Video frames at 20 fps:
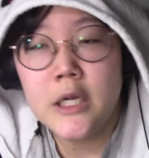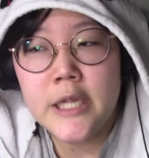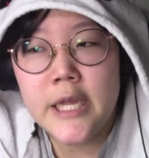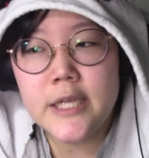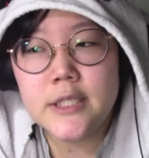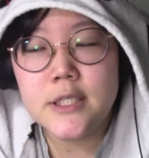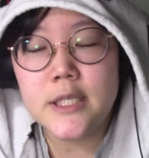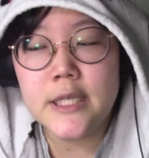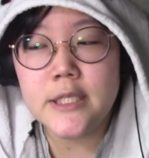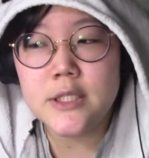
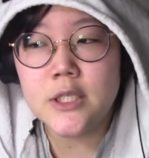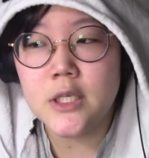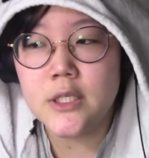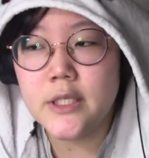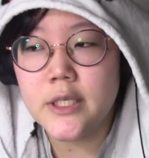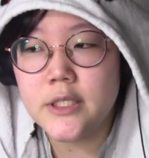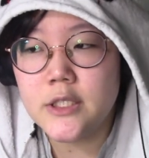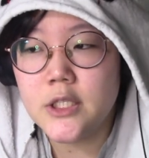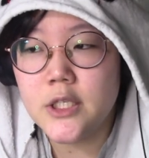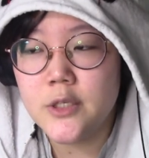His
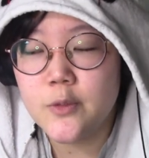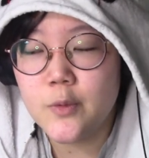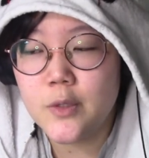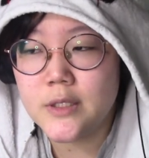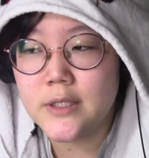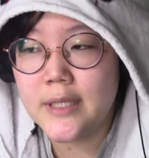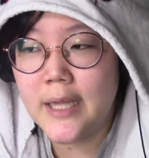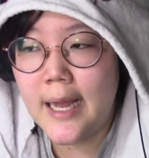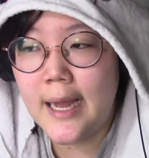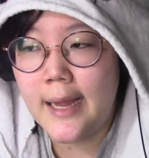condition
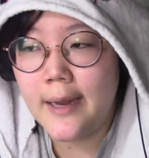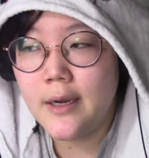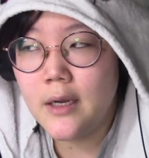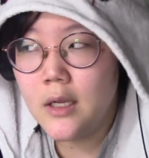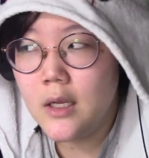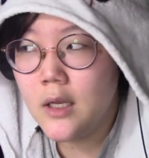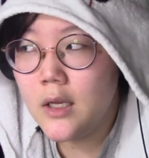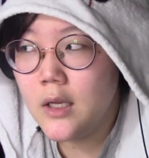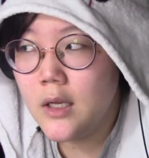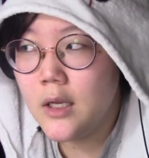was that,
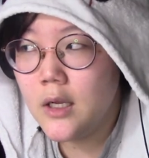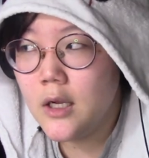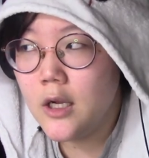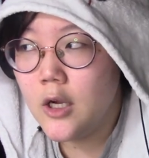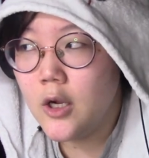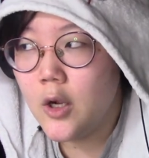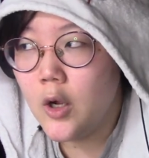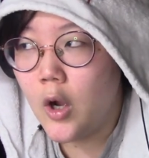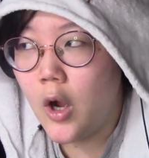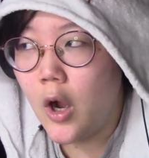
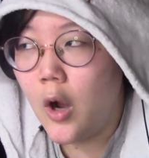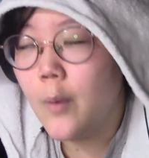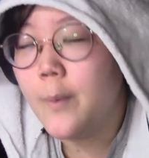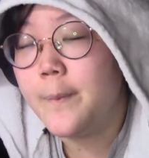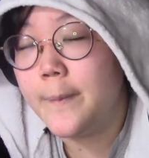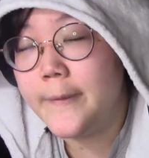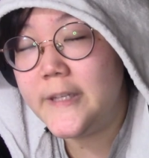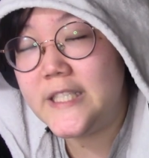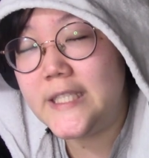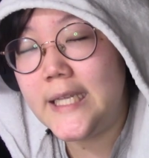
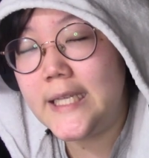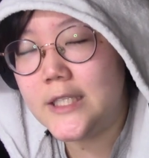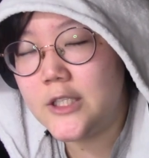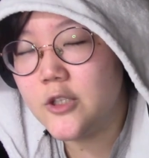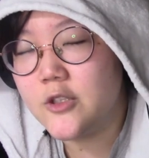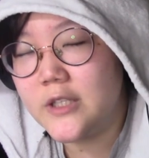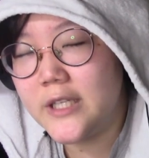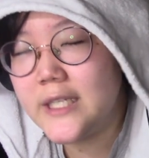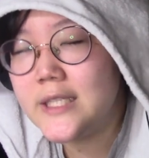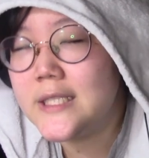see, so
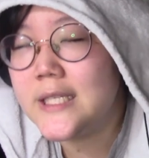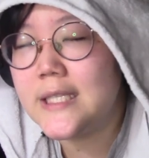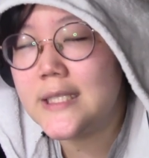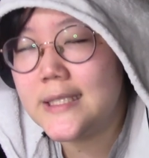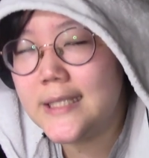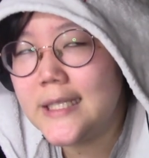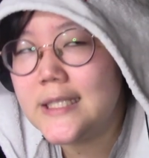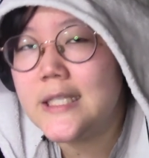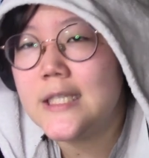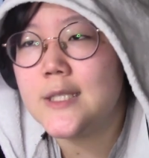this is,
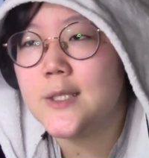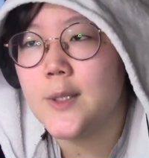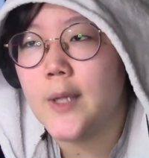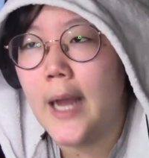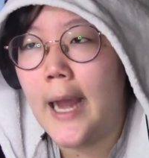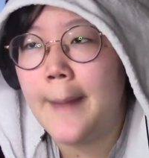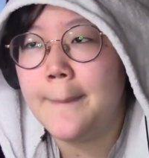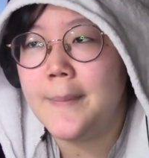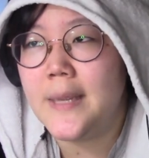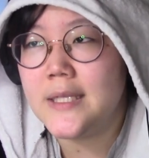
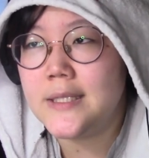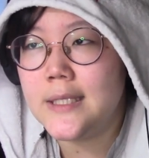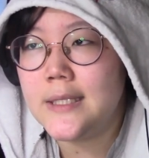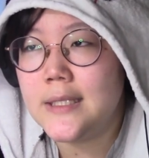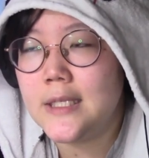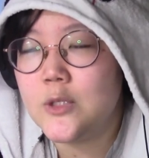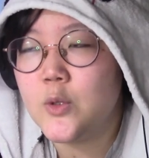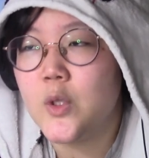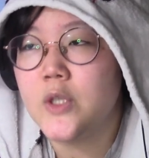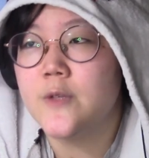I'm guessing
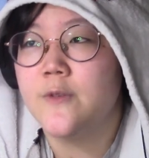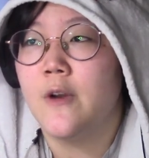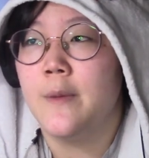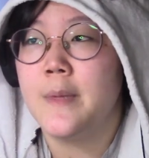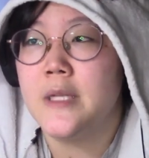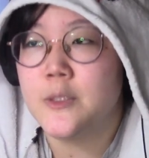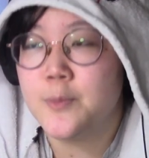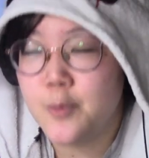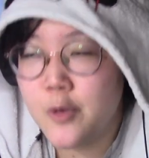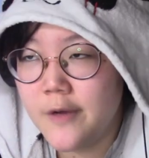this was from
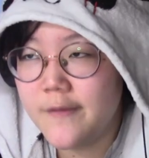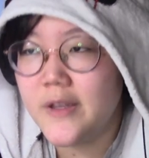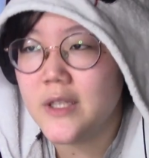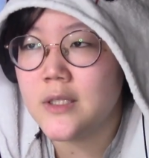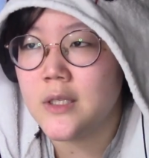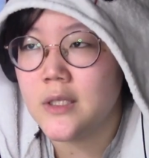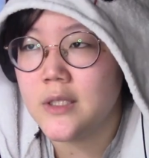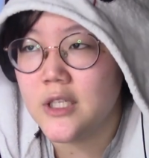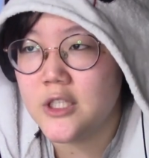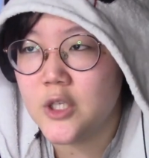his previous
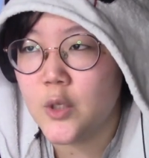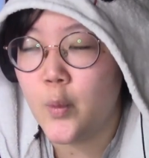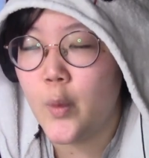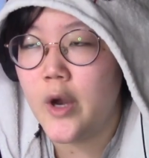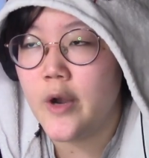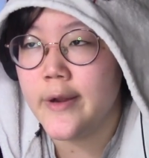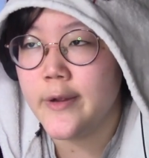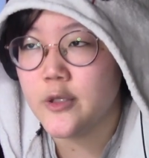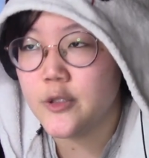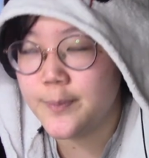condition
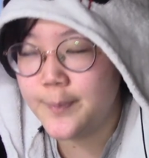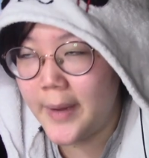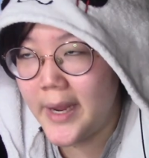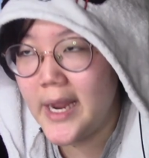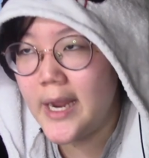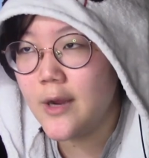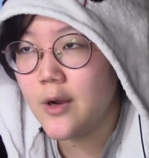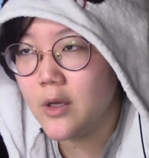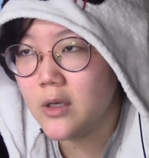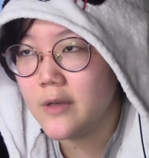where he was
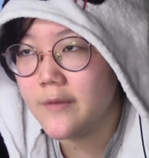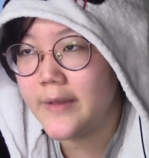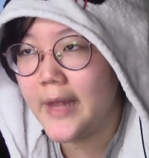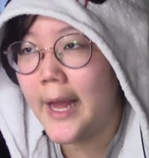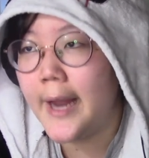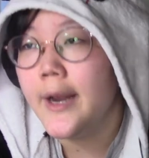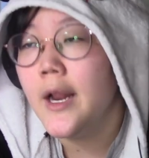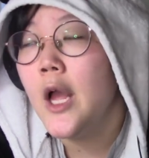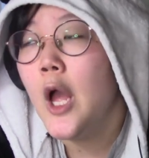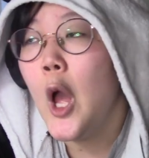paying all of
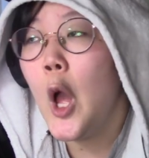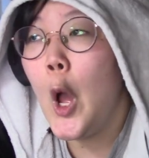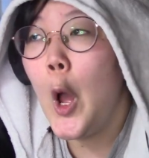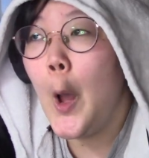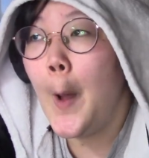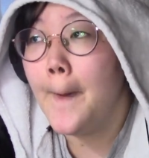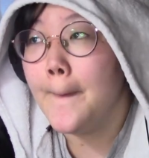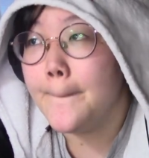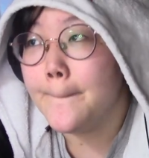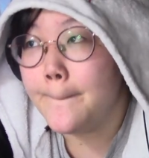that,
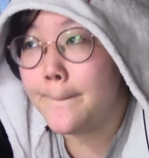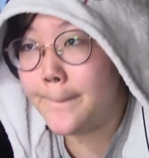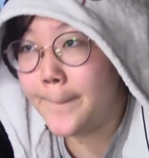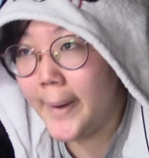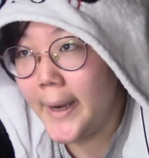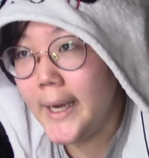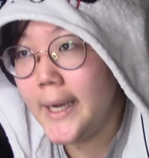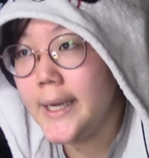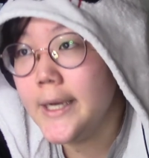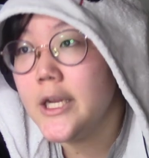
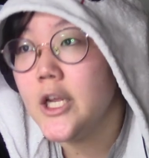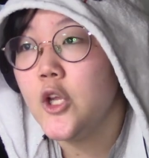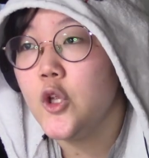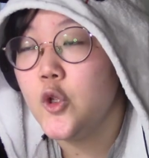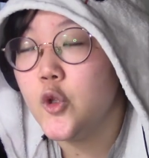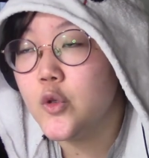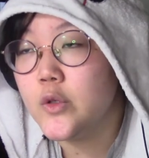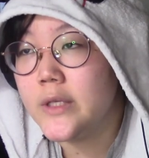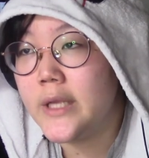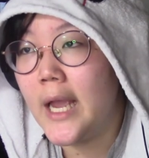but
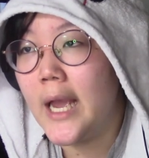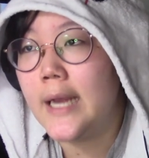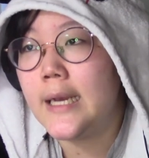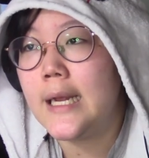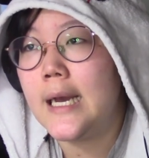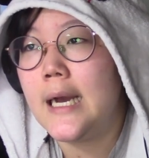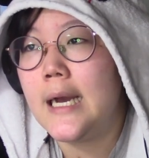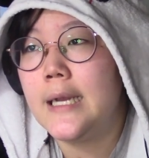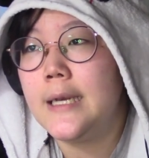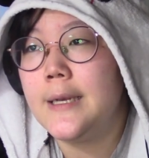you
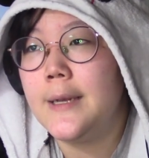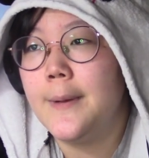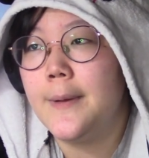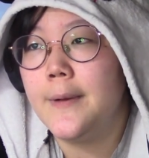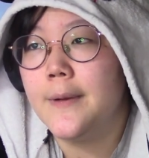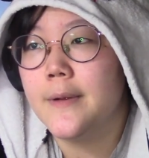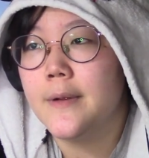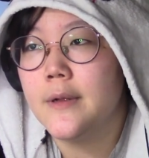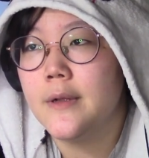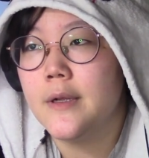cannot
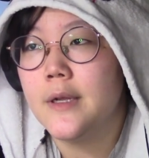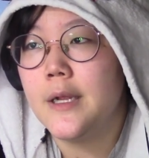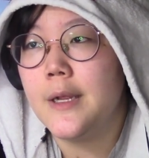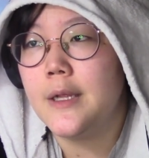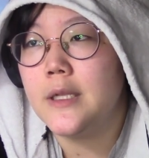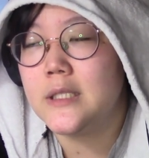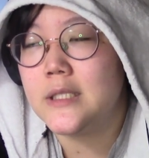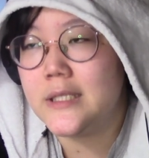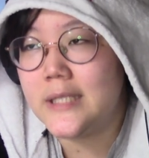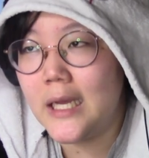
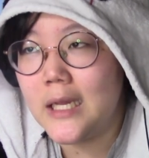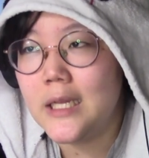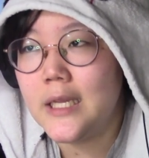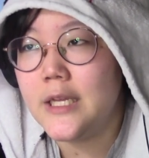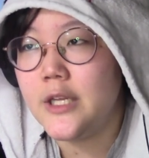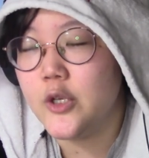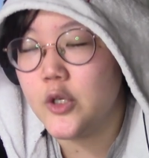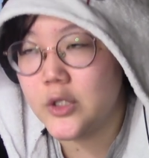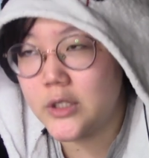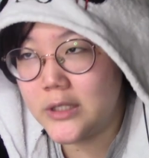sell
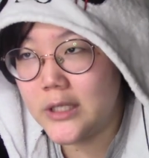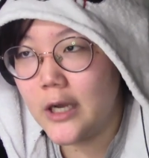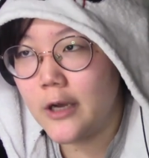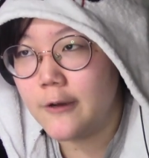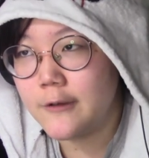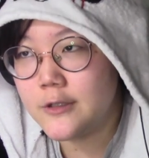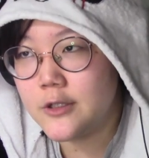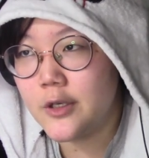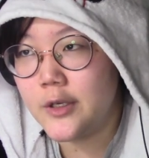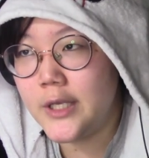it
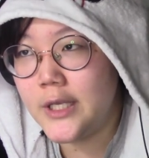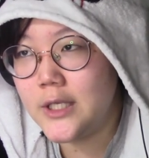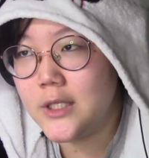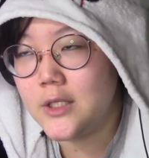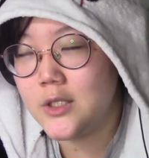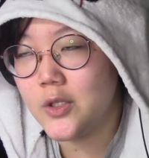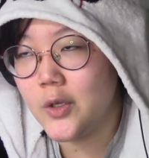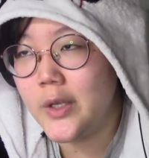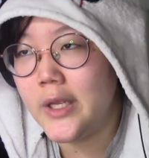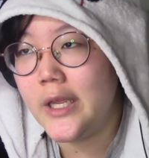yourself. So
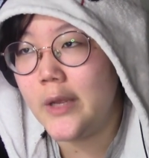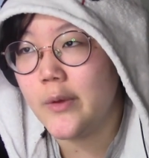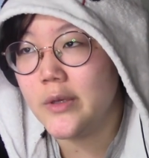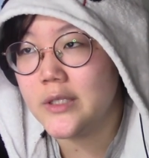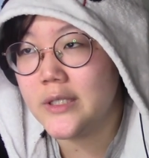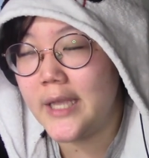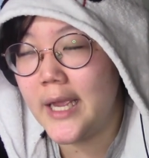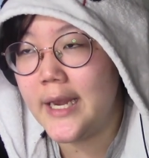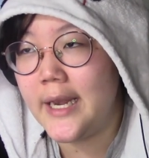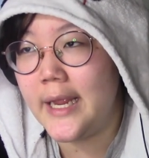he
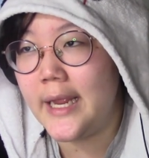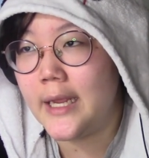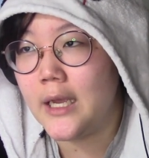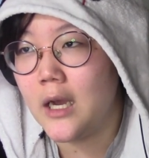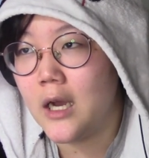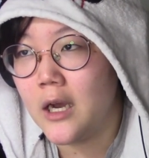was getting